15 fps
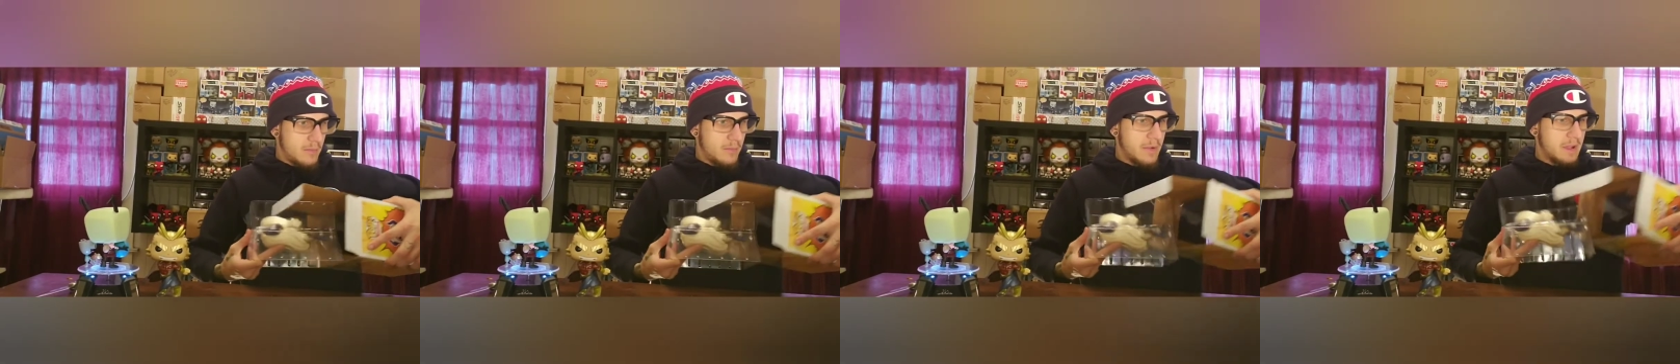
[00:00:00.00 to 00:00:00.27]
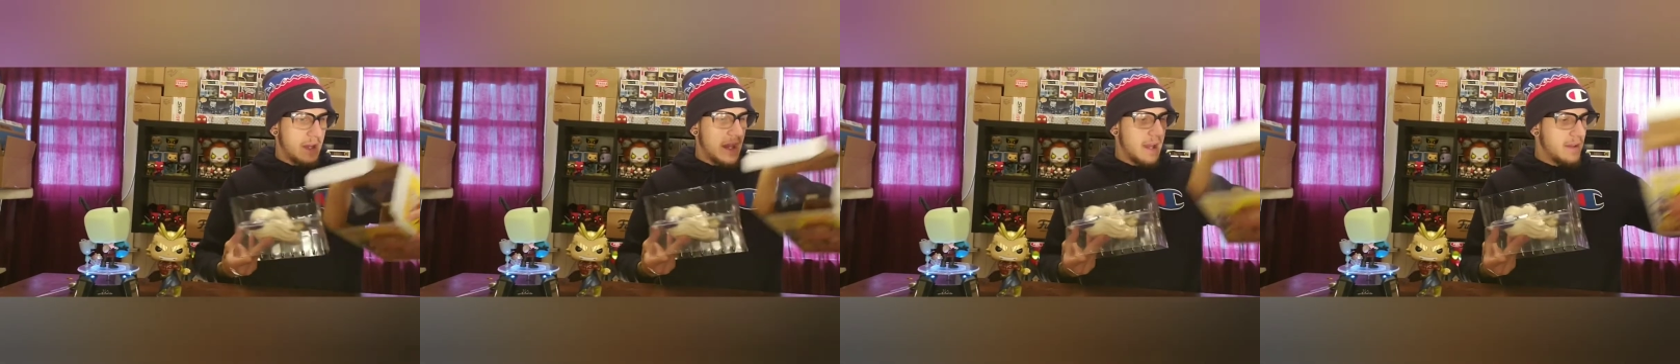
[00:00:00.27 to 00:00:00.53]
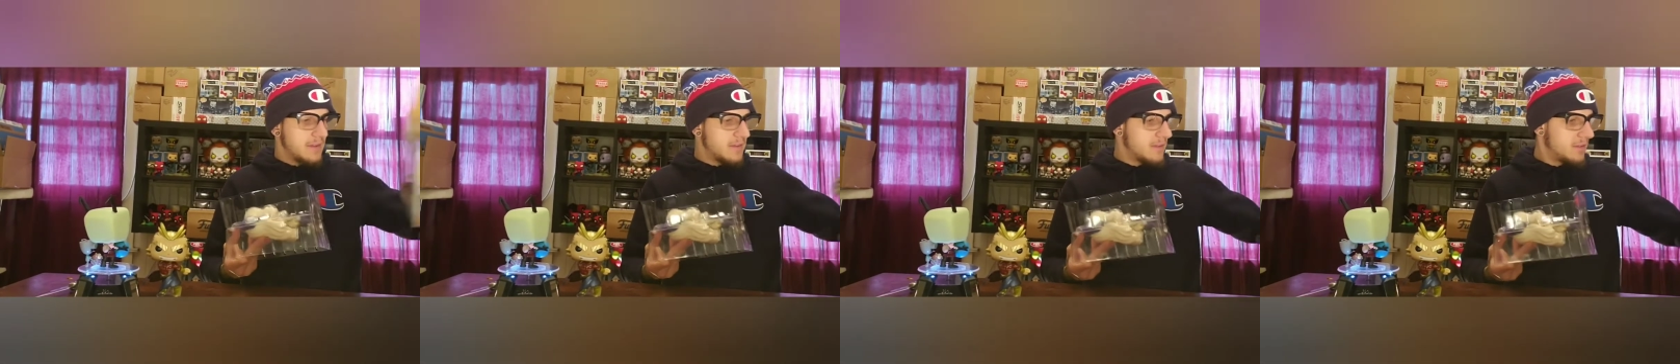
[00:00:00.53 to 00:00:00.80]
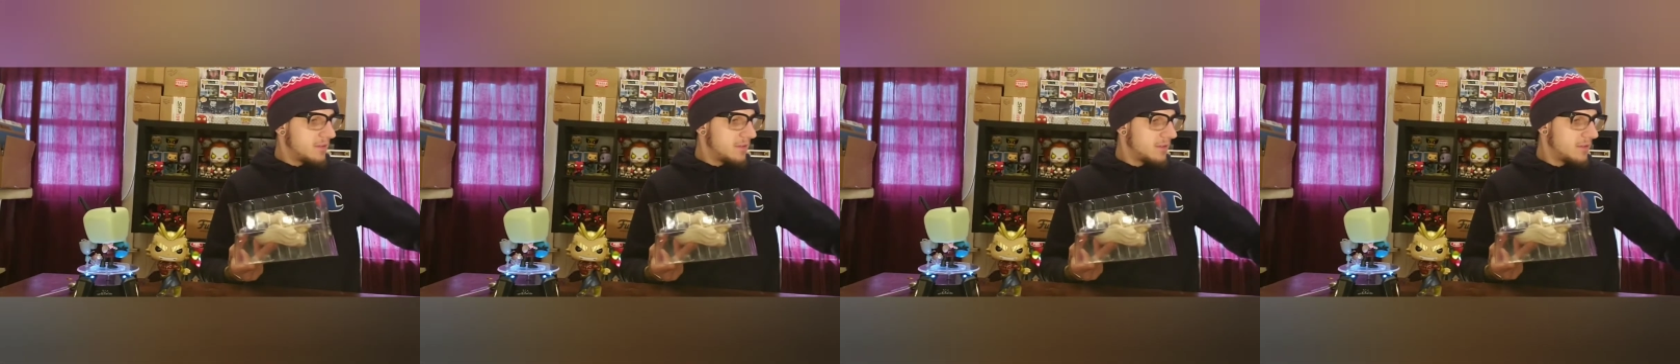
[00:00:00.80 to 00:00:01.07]
But guys,
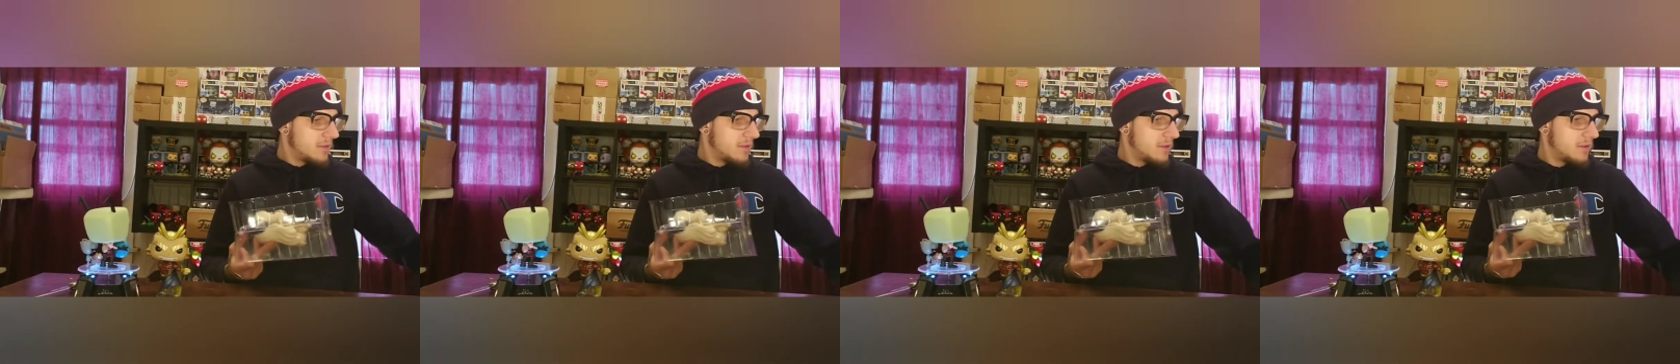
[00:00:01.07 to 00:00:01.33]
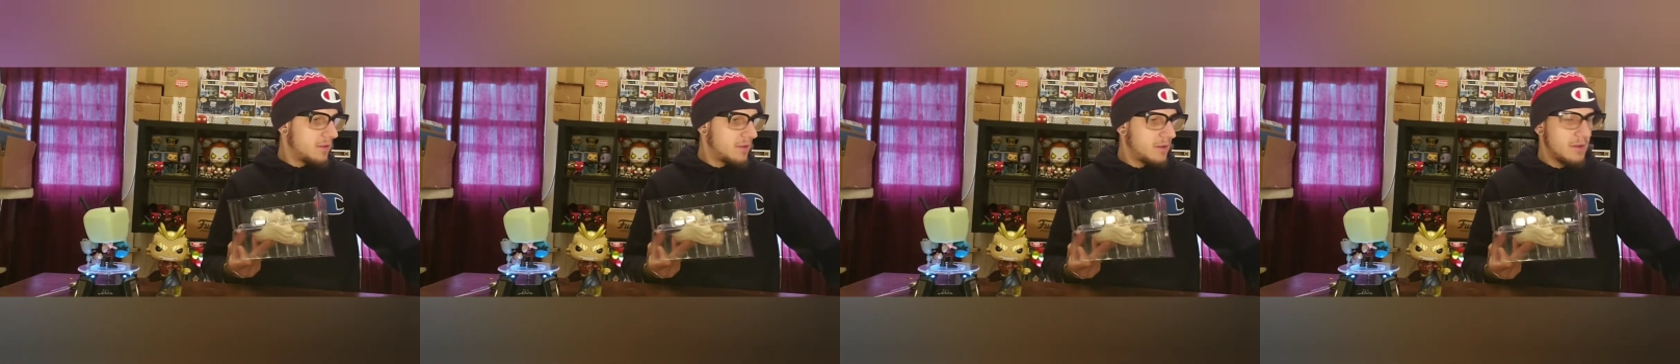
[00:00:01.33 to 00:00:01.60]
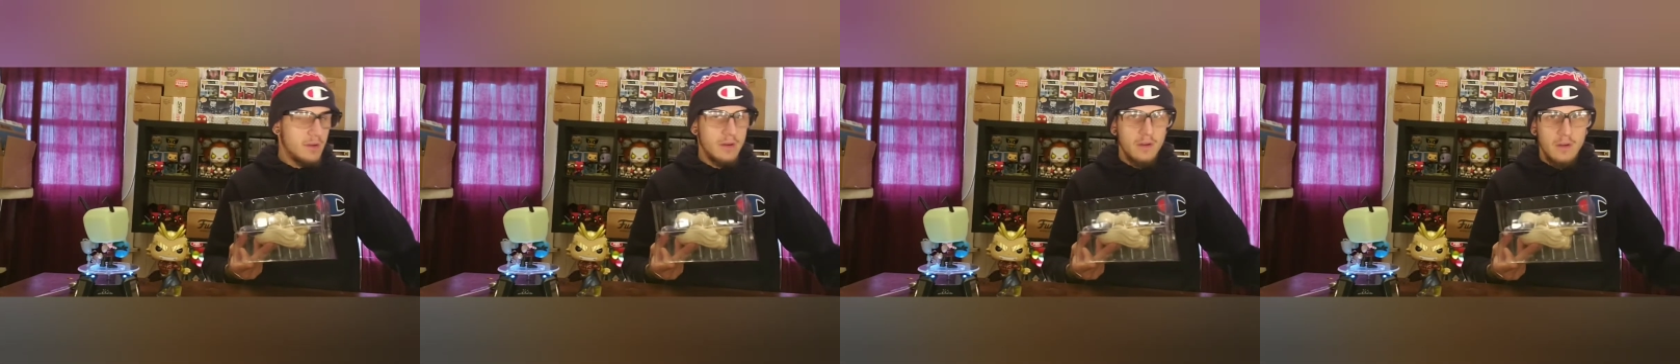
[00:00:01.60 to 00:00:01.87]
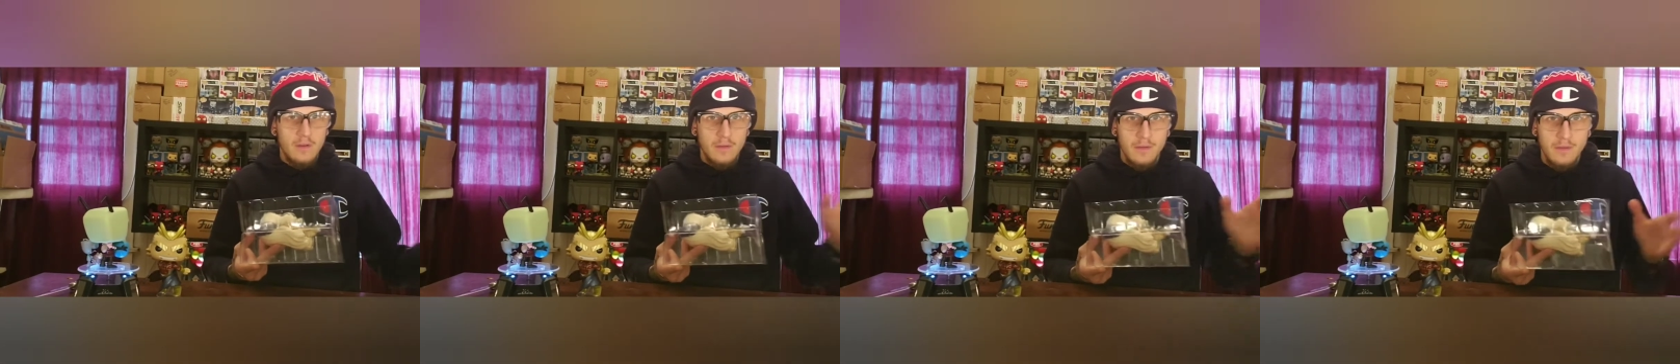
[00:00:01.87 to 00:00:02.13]

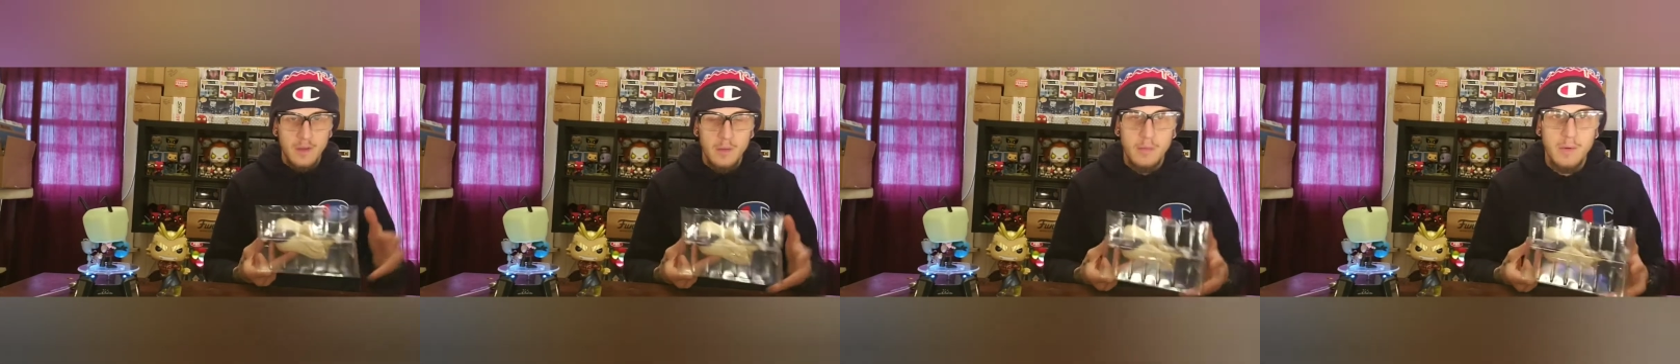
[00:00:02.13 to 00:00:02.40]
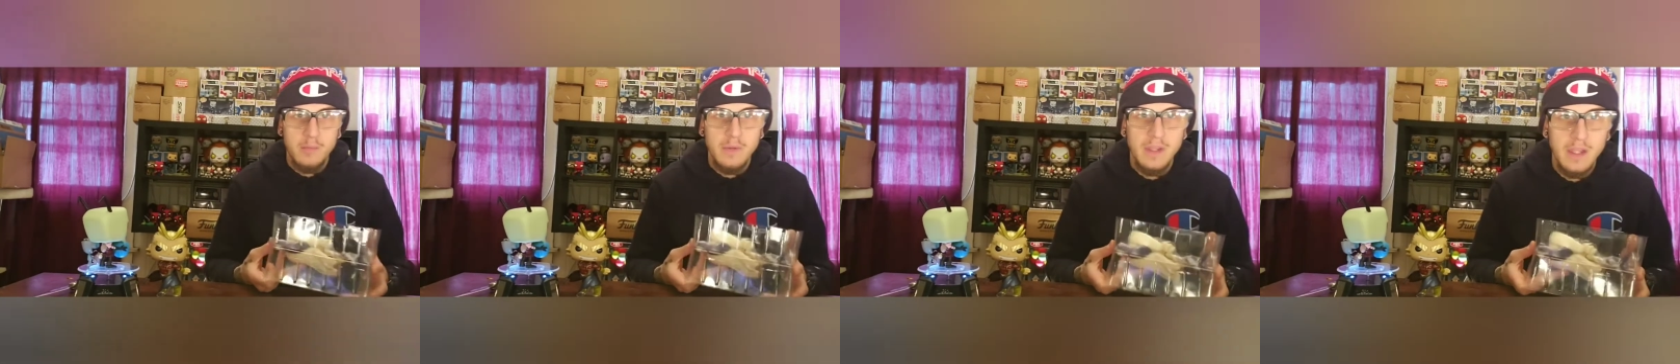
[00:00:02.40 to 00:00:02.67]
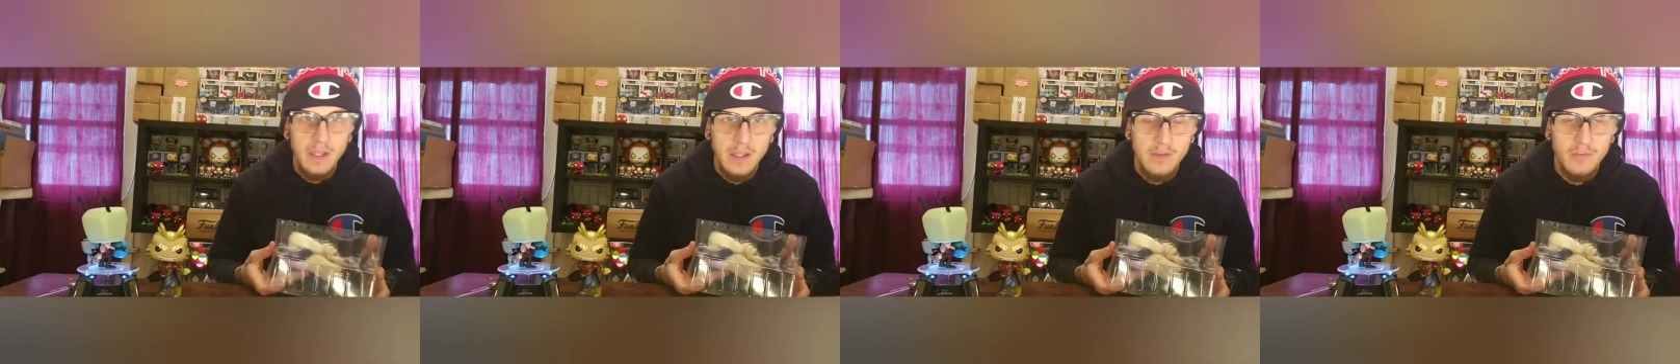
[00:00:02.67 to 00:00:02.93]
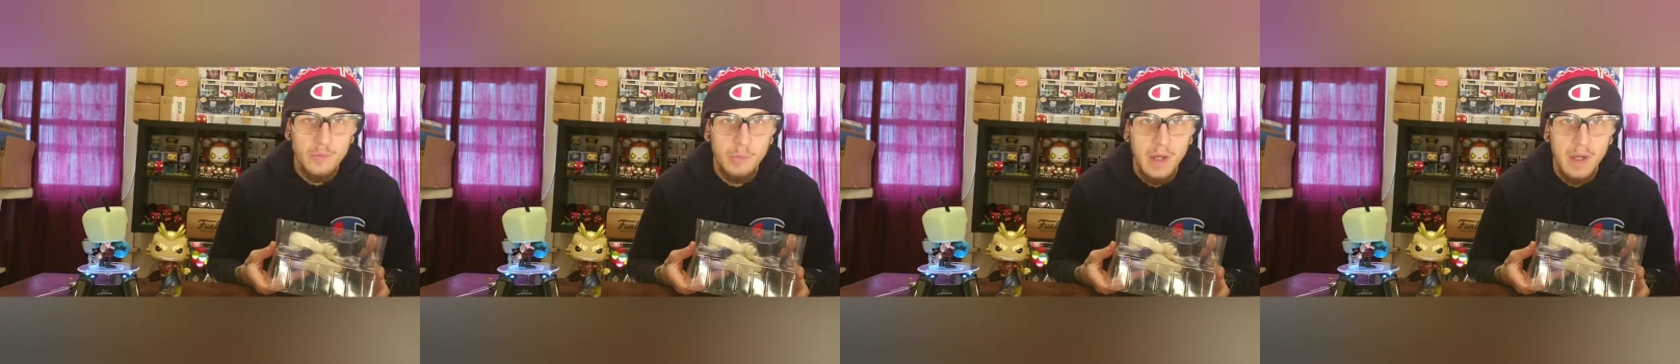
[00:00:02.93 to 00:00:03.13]
WWE's